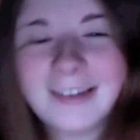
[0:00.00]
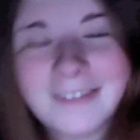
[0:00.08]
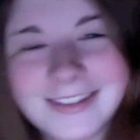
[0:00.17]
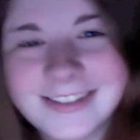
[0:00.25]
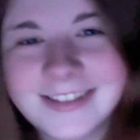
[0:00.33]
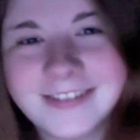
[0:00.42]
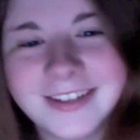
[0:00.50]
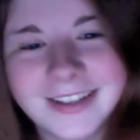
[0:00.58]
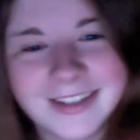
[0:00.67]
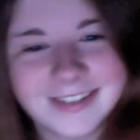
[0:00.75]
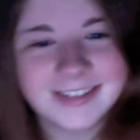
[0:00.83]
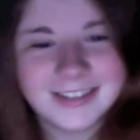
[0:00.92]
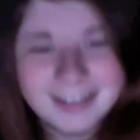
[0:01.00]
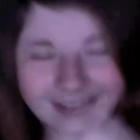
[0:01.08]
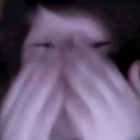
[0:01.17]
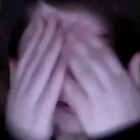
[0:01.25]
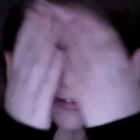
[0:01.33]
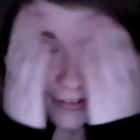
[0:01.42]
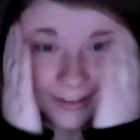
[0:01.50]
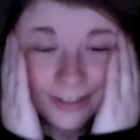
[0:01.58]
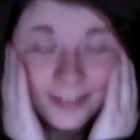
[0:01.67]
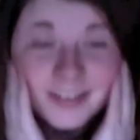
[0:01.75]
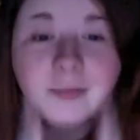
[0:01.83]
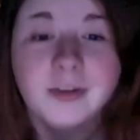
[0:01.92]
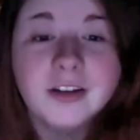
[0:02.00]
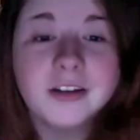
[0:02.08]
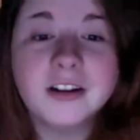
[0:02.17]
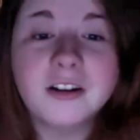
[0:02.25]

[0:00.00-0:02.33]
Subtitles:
wait till she realizes it. Oh god, it's gonna be good.